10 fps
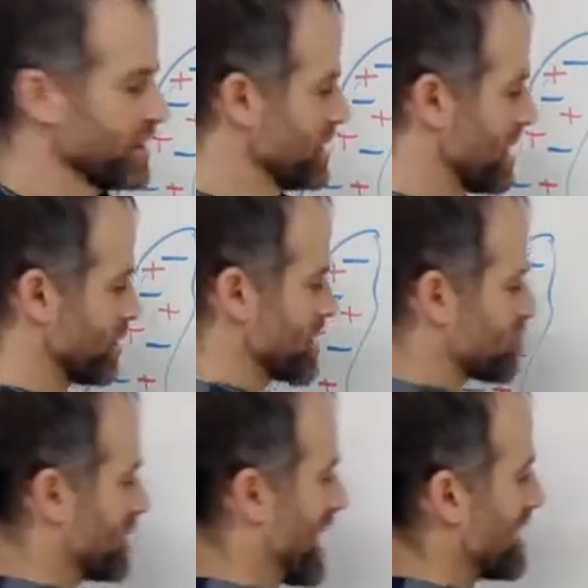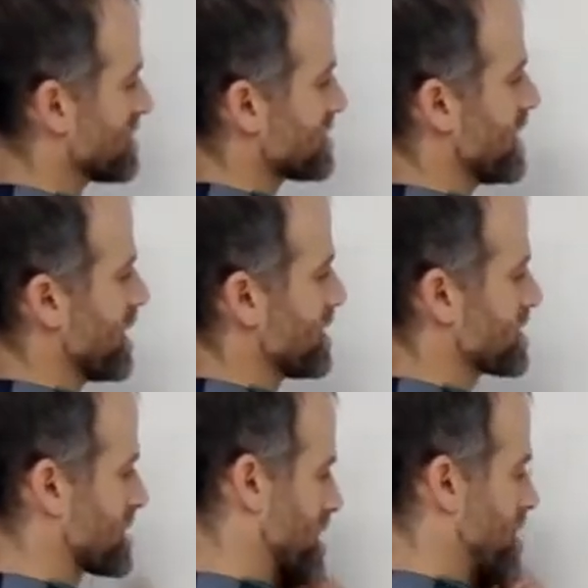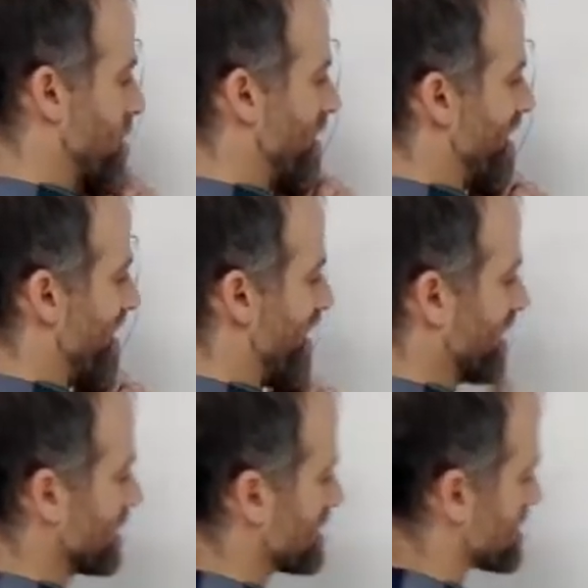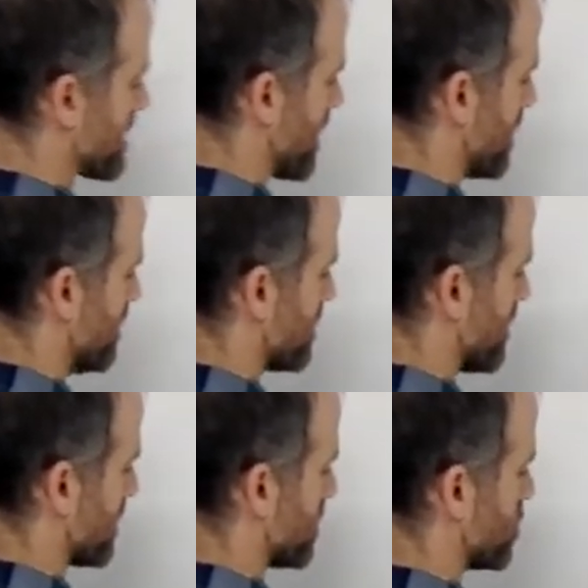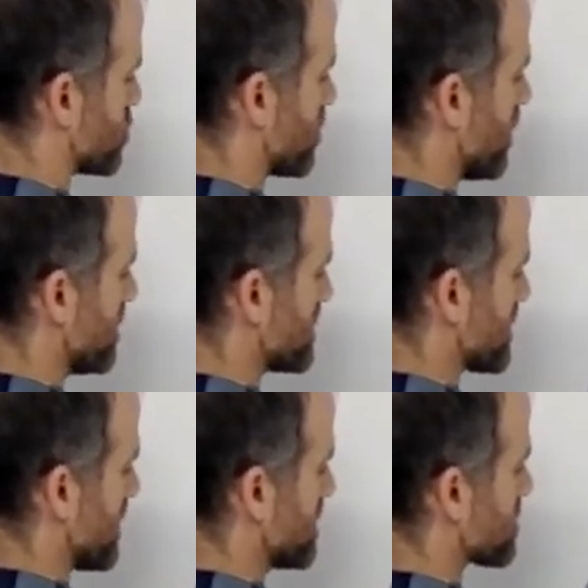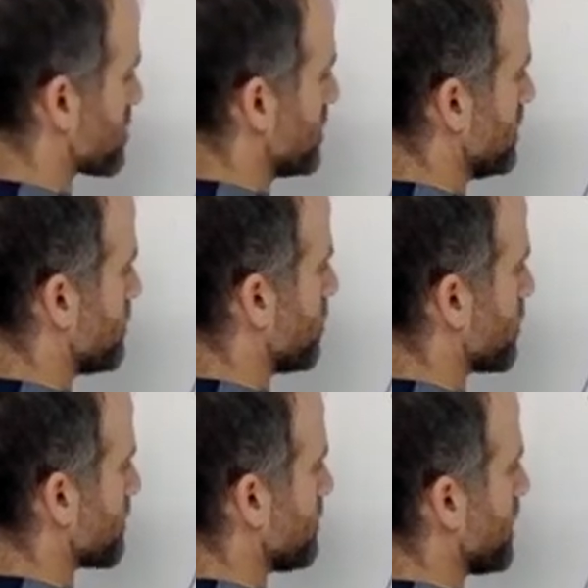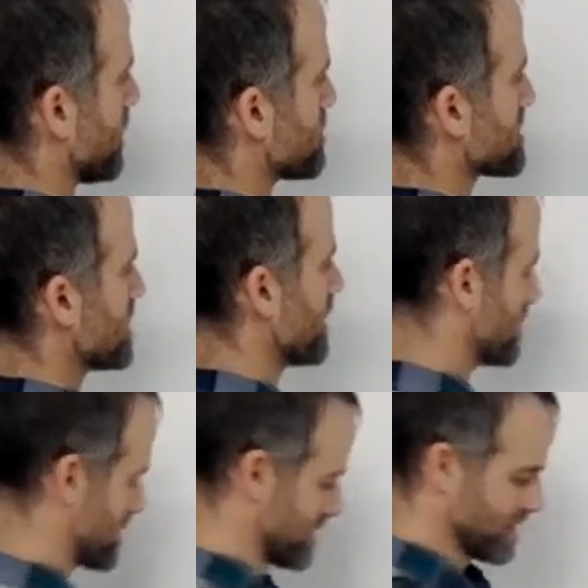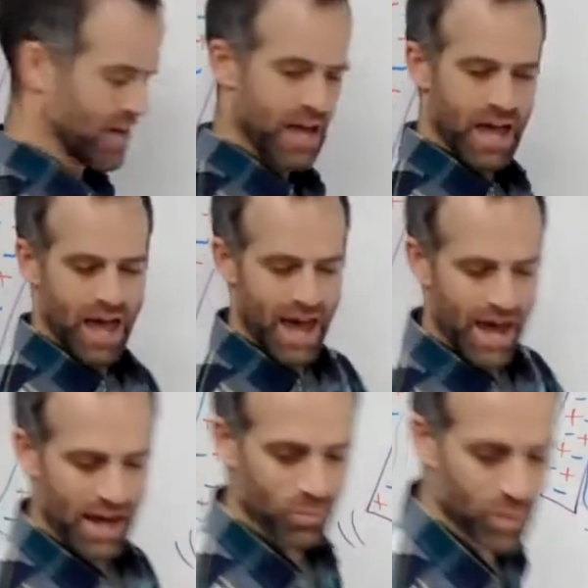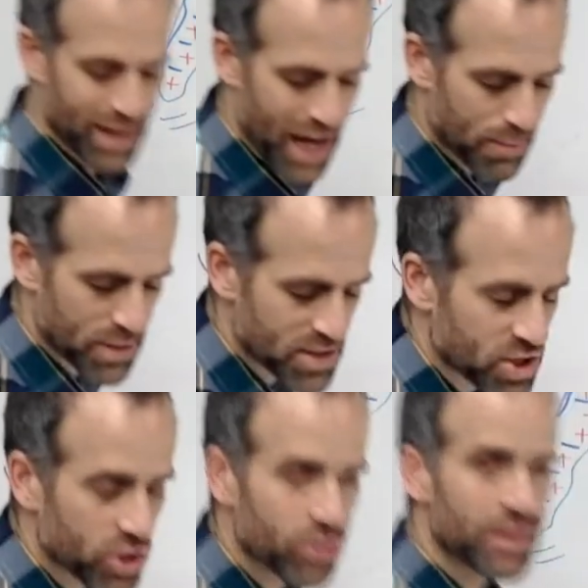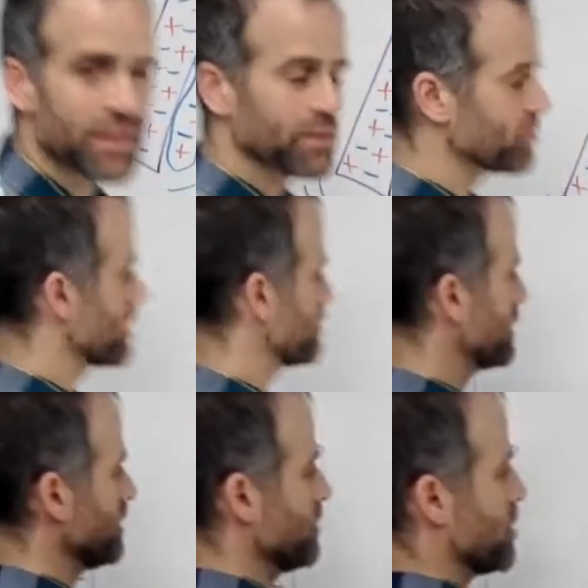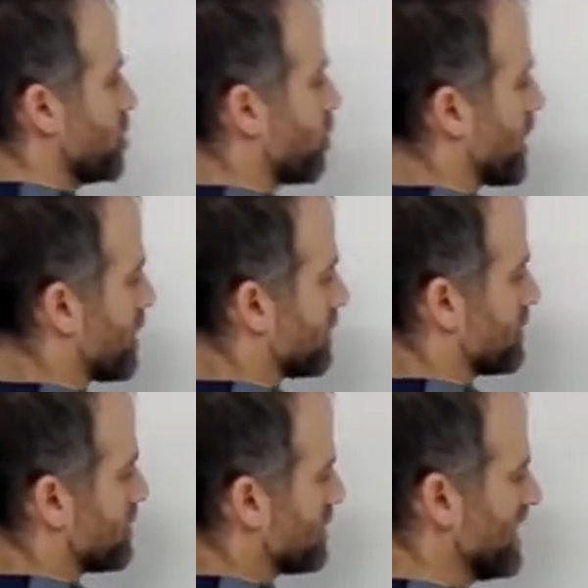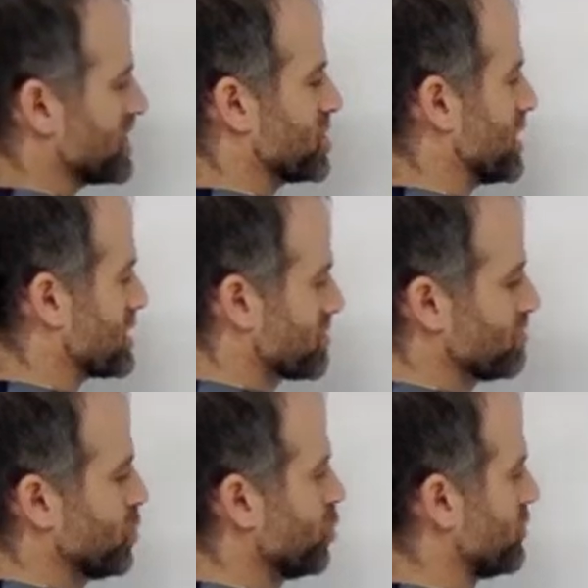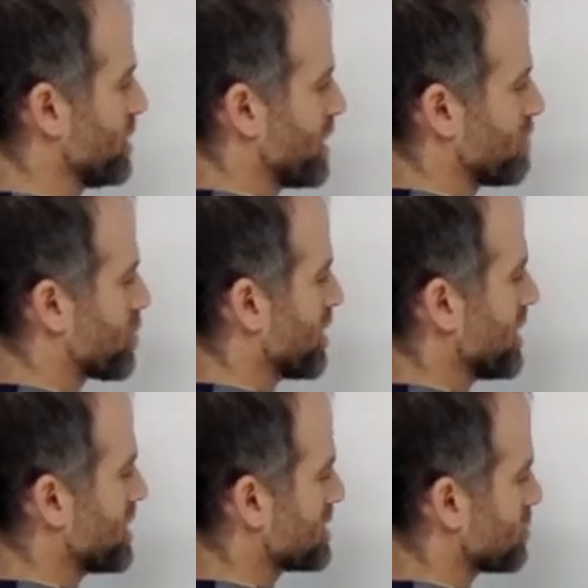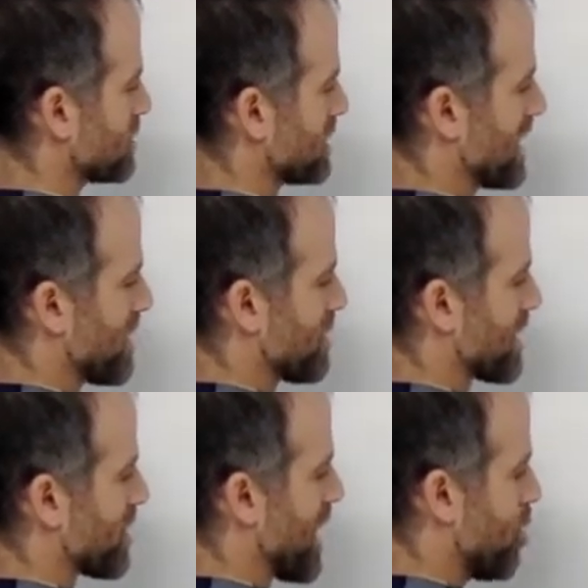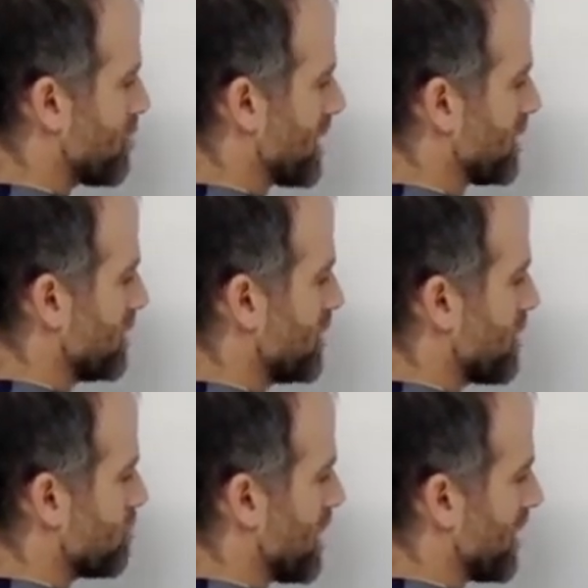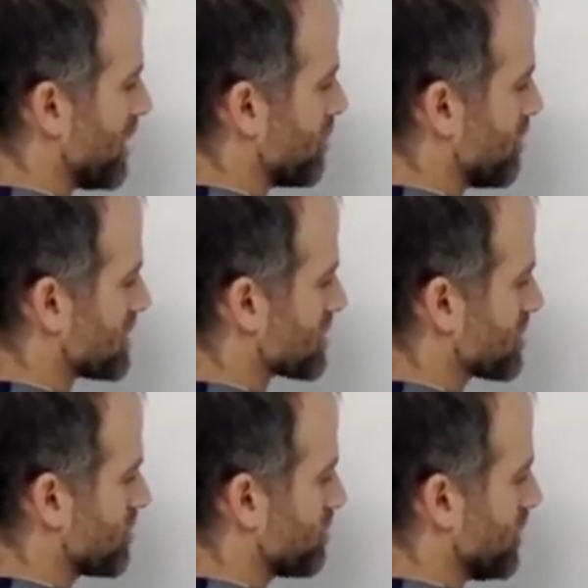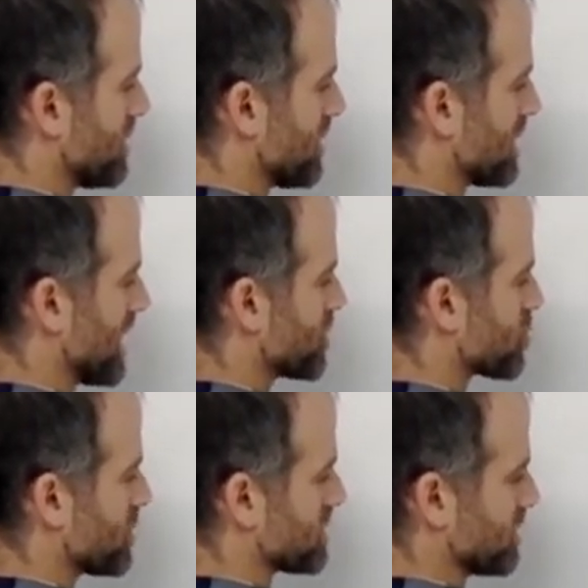Now, this one had 6. I'm going to draw the 6, 3, 4, 5, 6. And what happens during the rubbing? Well, let's just move a number. It doesn't really matter how many, but it must be the electrons